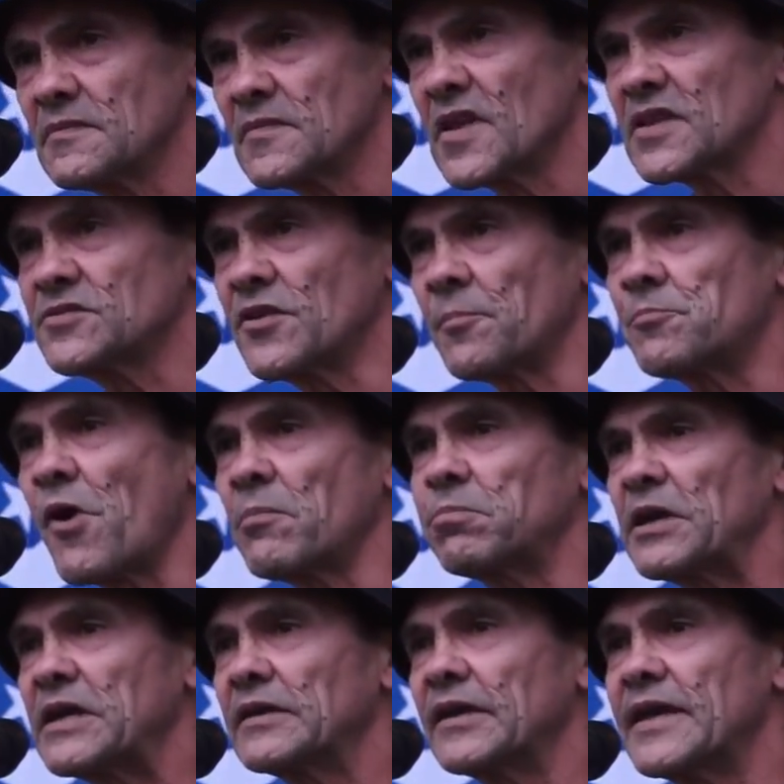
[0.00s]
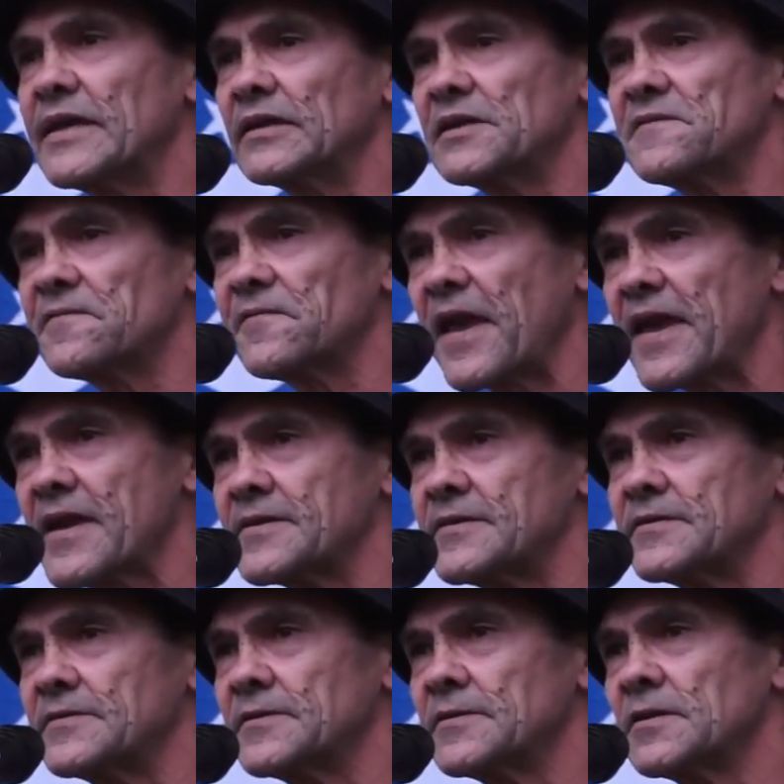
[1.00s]
It's not properly legally
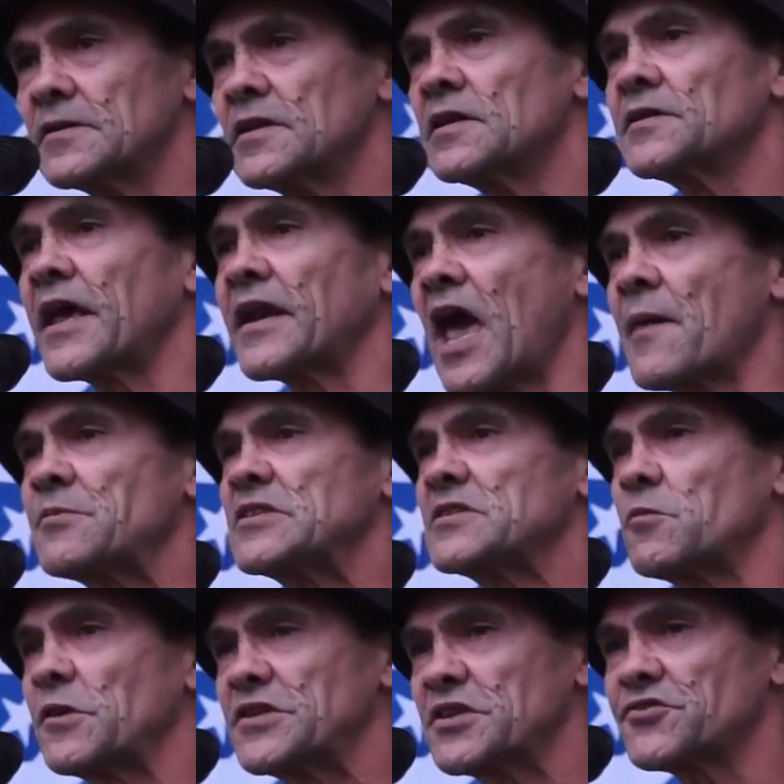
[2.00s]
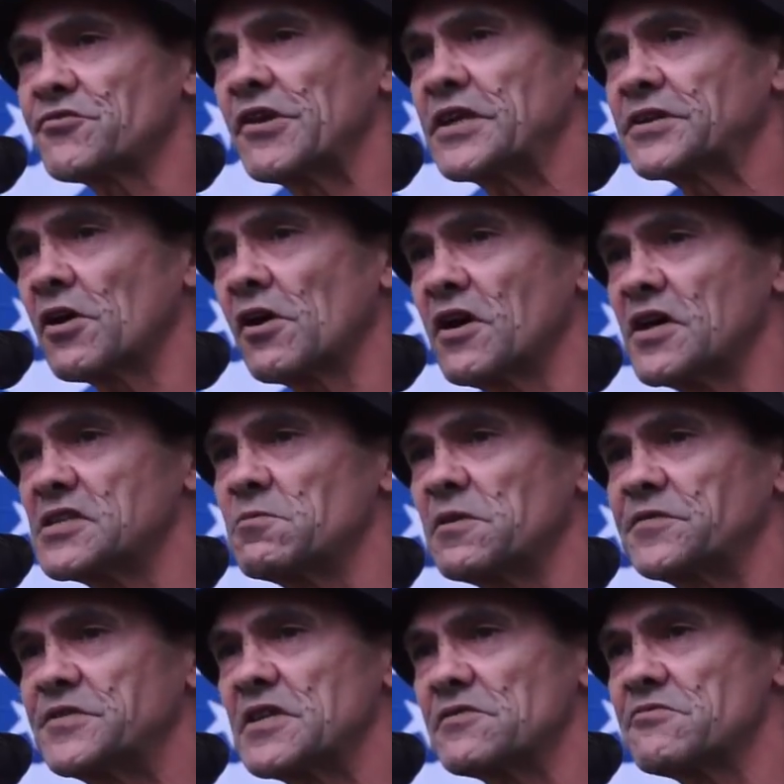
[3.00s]
founded. That happens when you treat ties
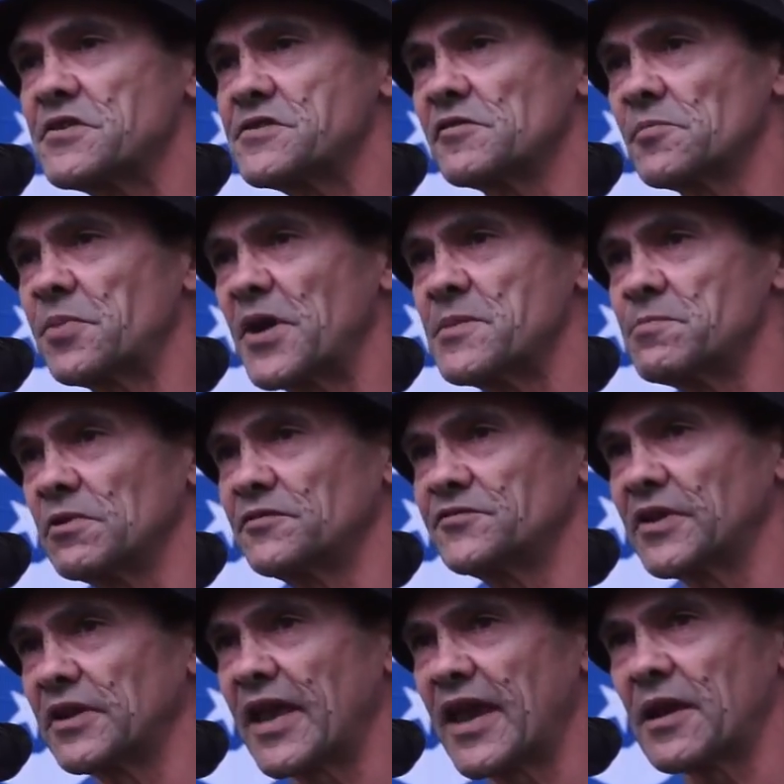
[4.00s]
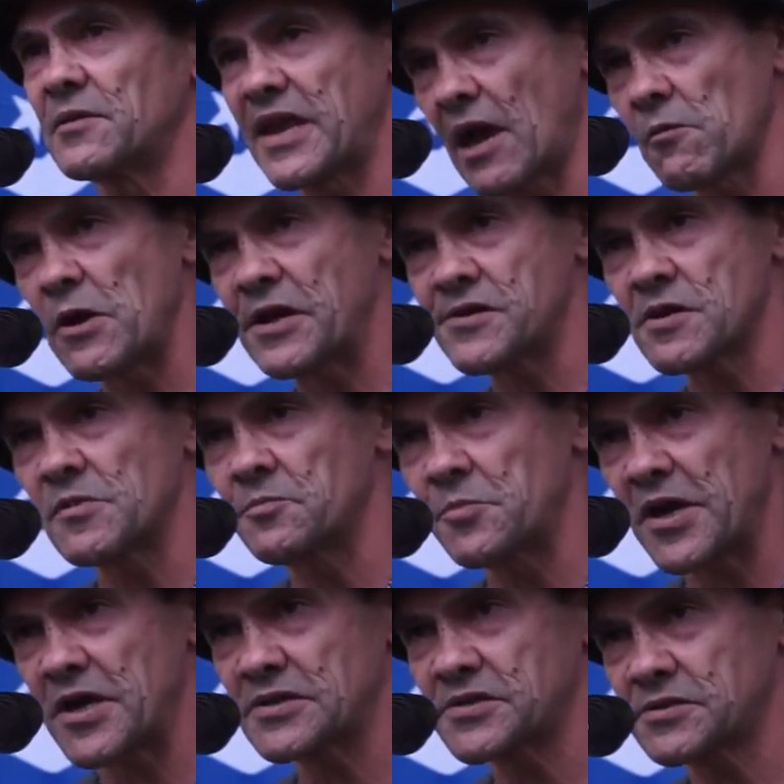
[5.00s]
with the original people of the land. You know, we're human
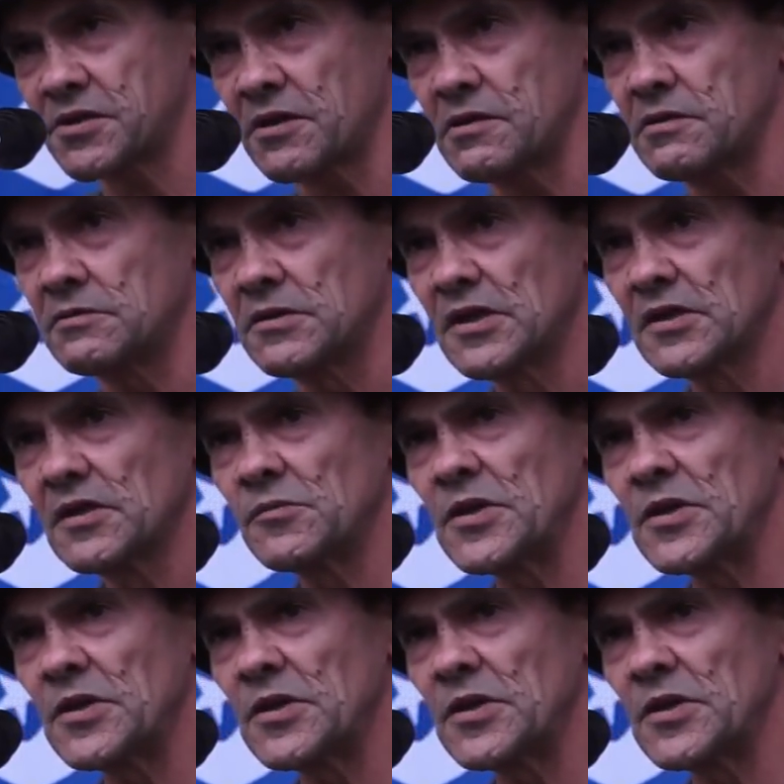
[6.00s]
beings too.